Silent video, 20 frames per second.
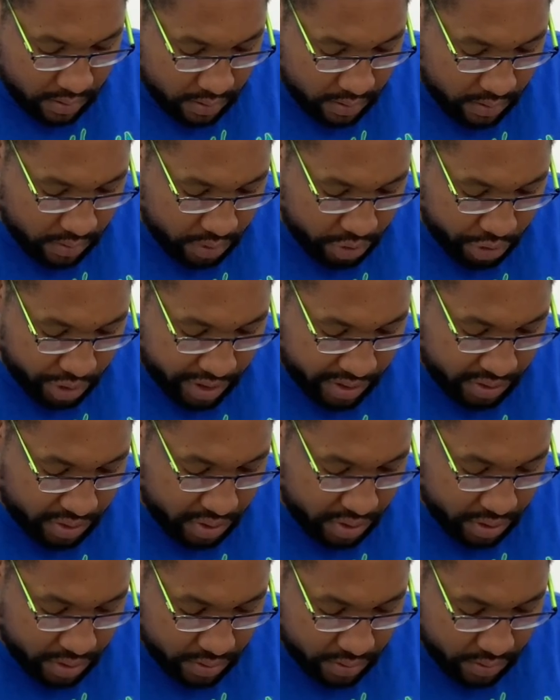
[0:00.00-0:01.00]

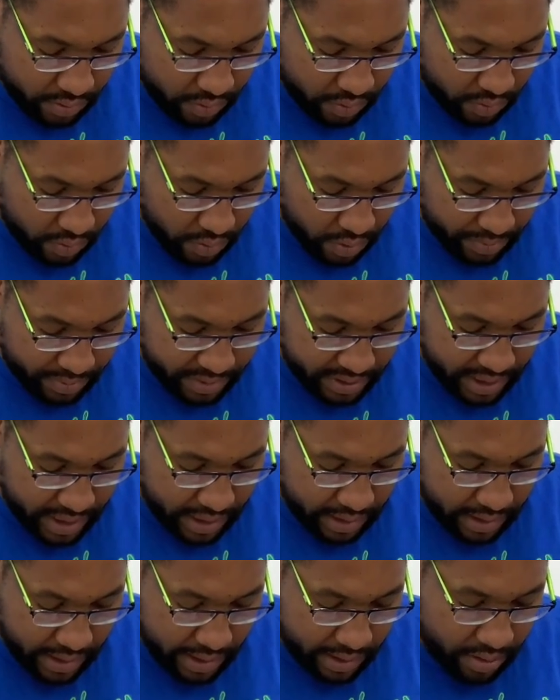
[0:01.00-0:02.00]
change what I'm
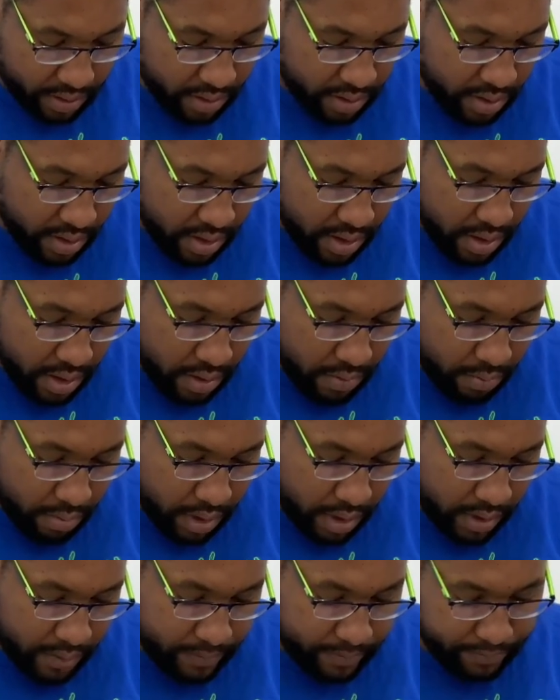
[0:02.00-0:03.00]
saying later.
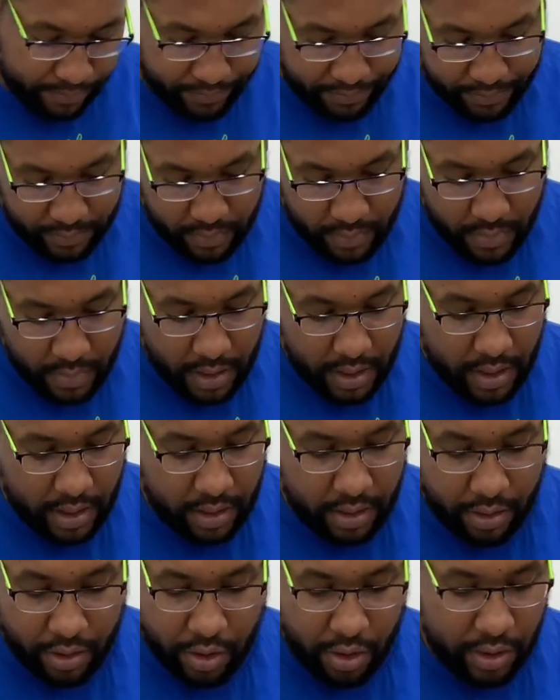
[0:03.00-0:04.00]
But you
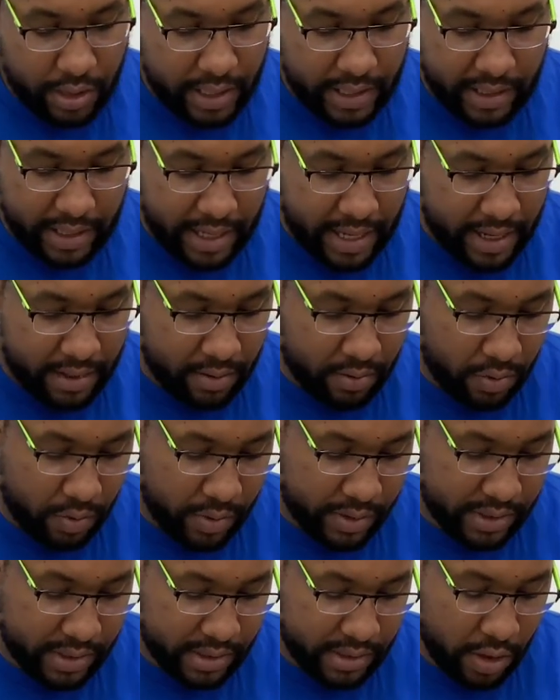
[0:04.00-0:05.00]
could go like that
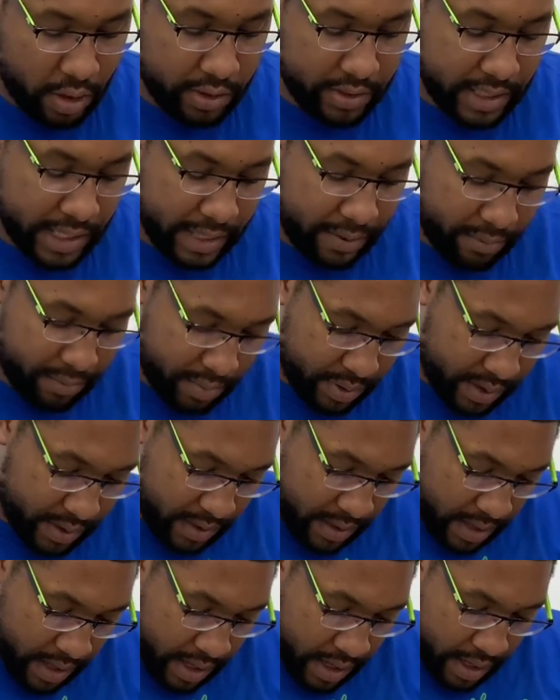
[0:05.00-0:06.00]
once it's all tightened, but
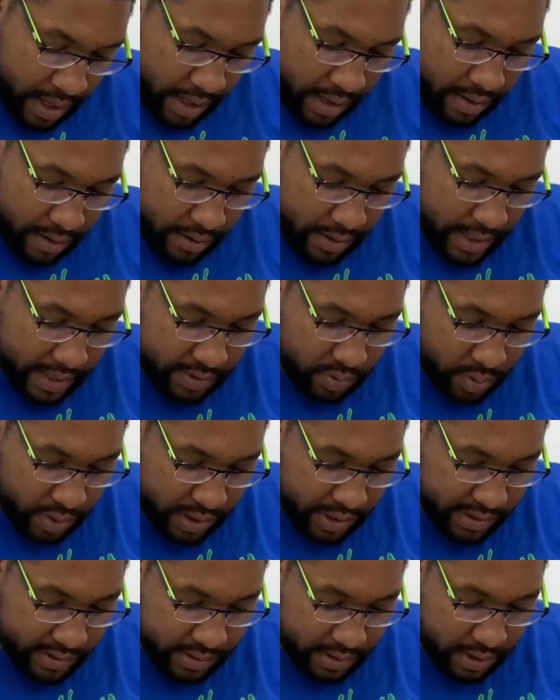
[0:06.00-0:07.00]
that's what
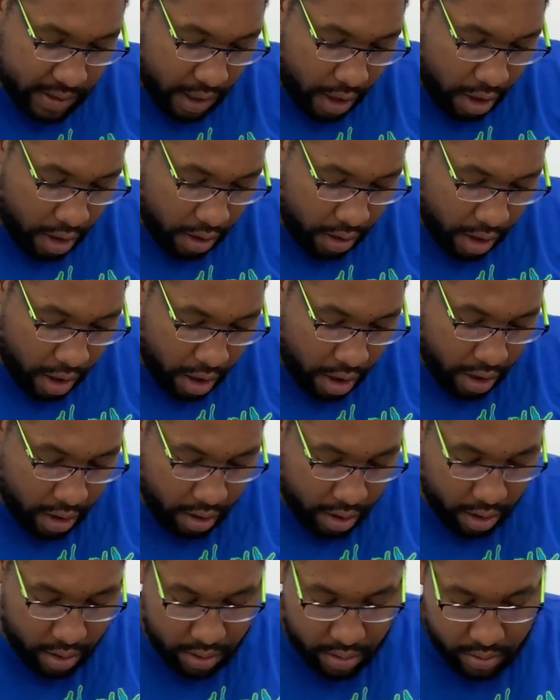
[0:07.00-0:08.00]
these
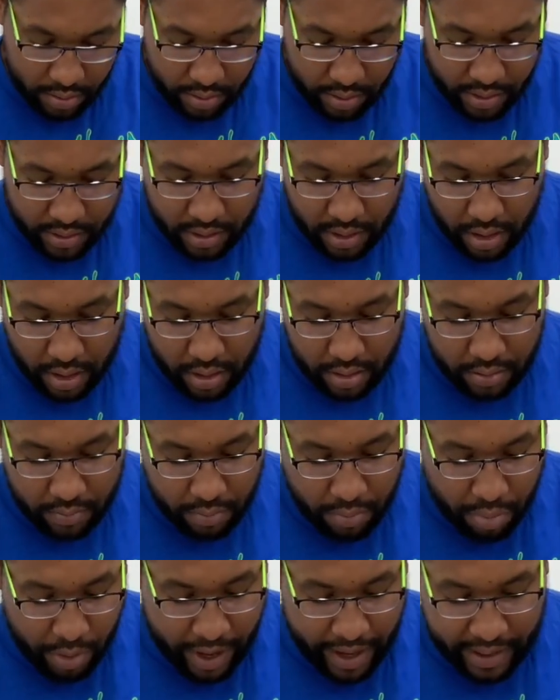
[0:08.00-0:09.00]
are. These are
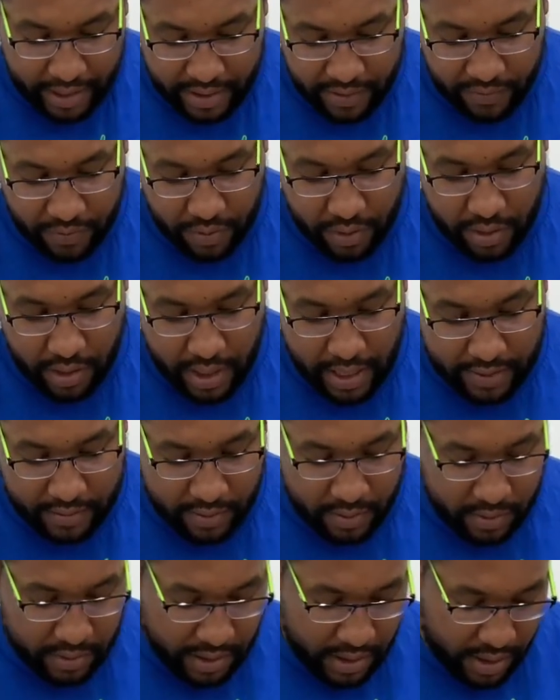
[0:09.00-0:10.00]
brackets for the
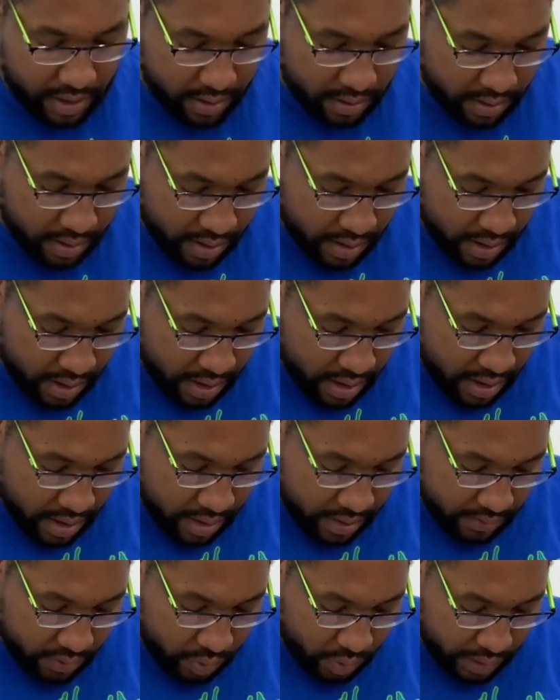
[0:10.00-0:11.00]
nozzles, and
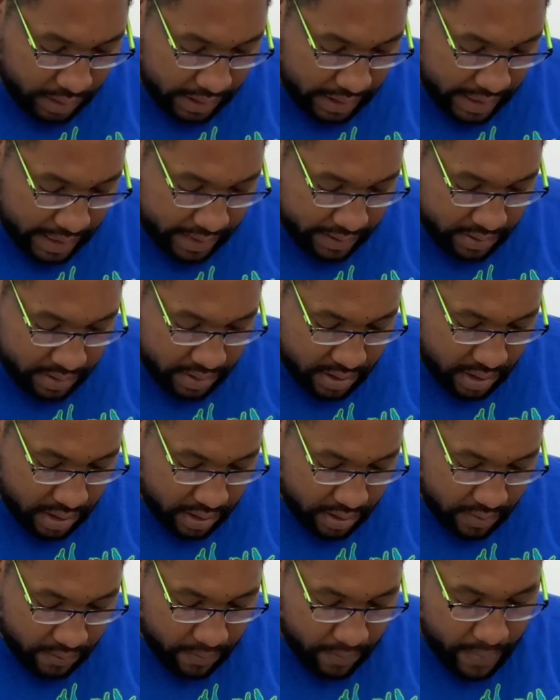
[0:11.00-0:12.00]
it's really nice to
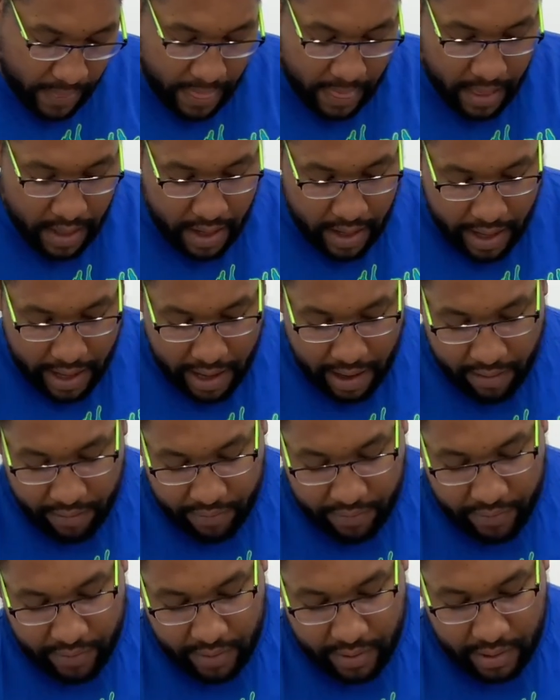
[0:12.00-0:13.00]

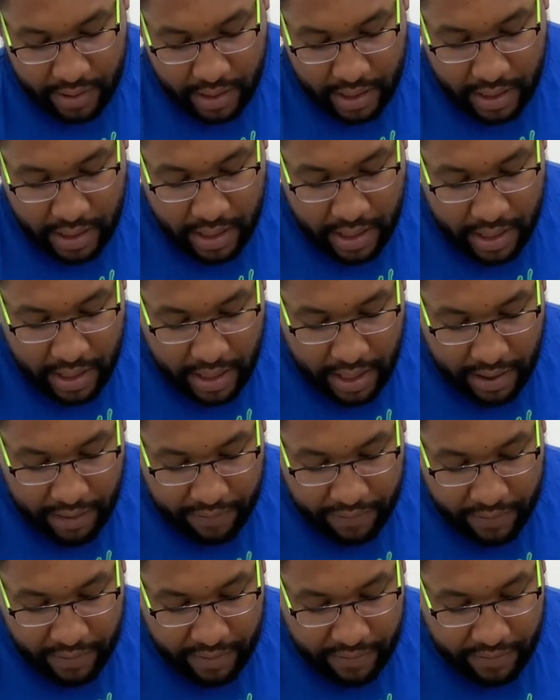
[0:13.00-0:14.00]
have
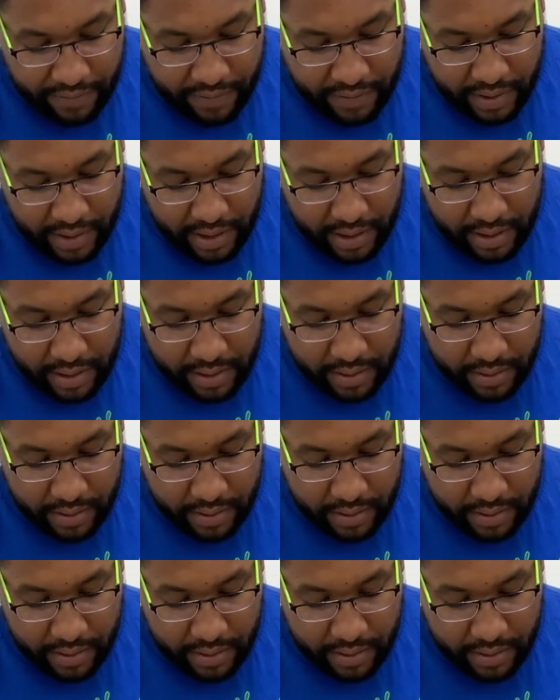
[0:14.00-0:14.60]
FEV